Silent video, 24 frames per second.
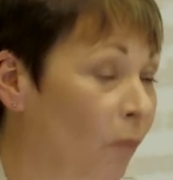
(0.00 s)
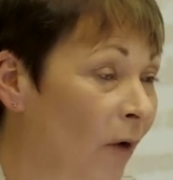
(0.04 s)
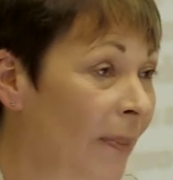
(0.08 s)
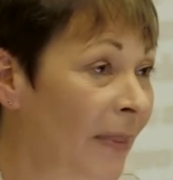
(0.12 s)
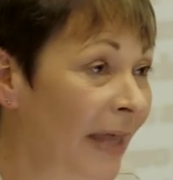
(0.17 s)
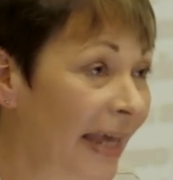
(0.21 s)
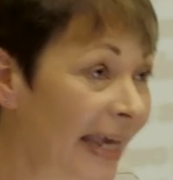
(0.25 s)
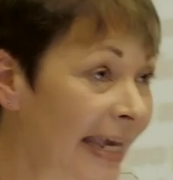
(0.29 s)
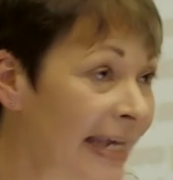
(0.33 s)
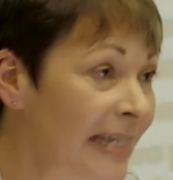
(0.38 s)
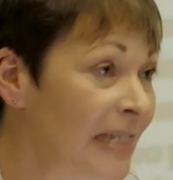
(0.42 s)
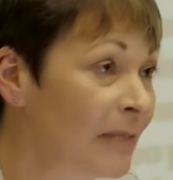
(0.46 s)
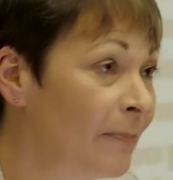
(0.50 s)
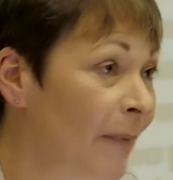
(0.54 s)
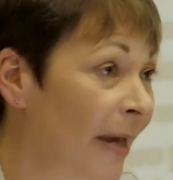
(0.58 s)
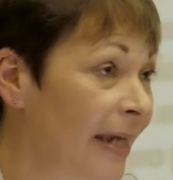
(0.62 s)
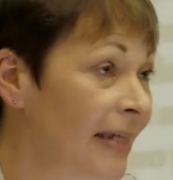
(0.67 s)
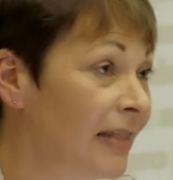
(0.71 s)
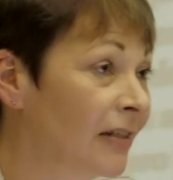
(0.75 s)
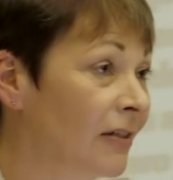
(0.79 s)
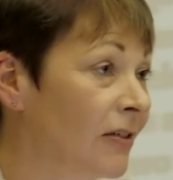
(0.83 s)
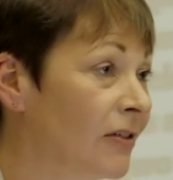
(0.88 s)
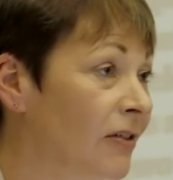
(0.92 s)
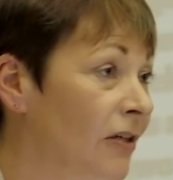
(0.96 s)
one that is
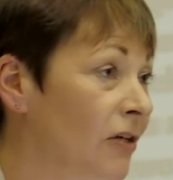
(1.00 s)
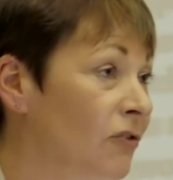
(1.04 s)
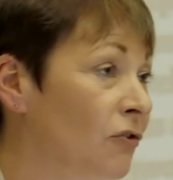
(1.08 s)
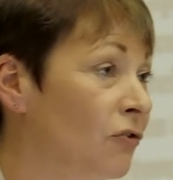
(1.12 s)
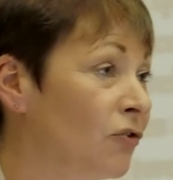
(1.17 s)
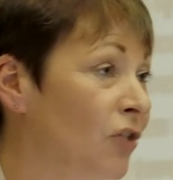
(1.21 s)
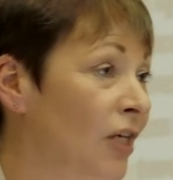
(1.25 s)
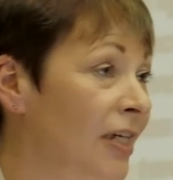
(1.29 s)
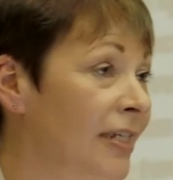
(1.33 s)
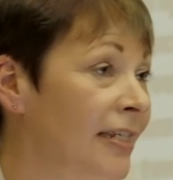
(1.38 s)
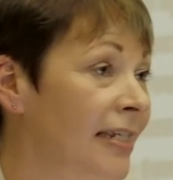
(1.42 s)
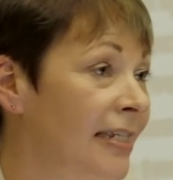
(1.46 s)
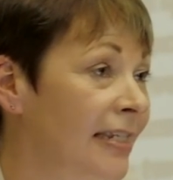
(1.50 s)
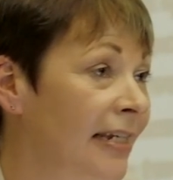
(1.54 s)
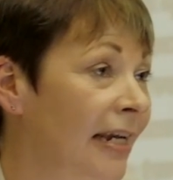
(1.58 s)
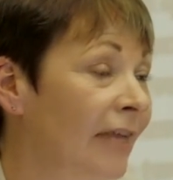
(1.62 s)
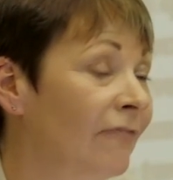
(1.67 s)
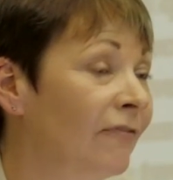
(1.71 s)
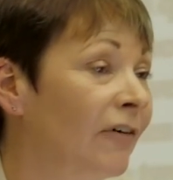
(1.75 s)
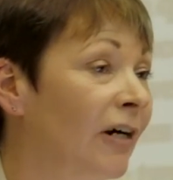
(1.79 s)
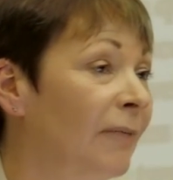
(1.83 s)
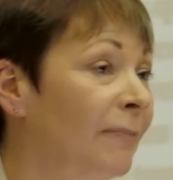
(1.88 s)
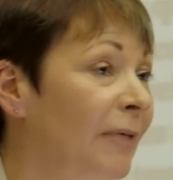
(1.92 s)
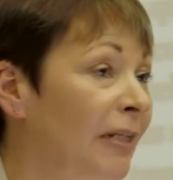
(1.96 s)
based on social justice and
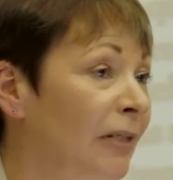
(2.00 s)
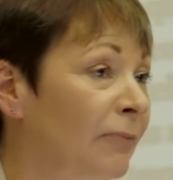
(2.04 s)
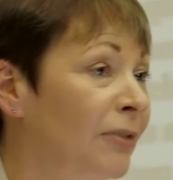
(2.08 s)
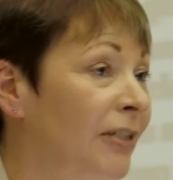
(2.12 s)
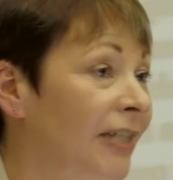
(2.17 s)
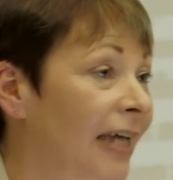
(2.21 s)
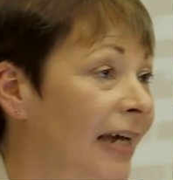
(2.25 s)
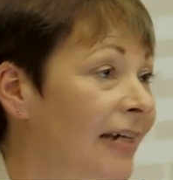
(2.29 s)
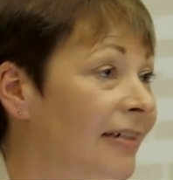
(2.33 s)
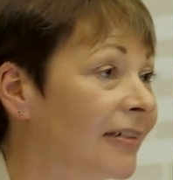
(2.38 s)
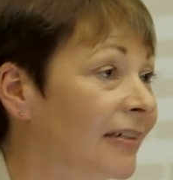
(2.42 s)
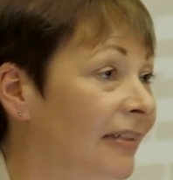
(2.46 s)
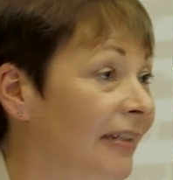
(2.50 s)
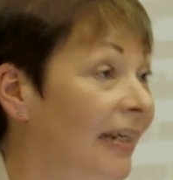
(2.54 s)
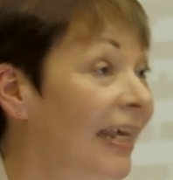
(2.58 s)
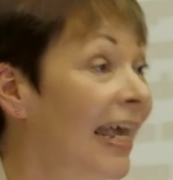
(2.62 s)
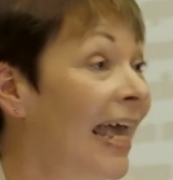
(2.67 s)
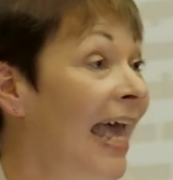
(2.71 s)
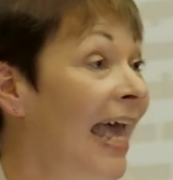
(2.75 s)
environmental protection,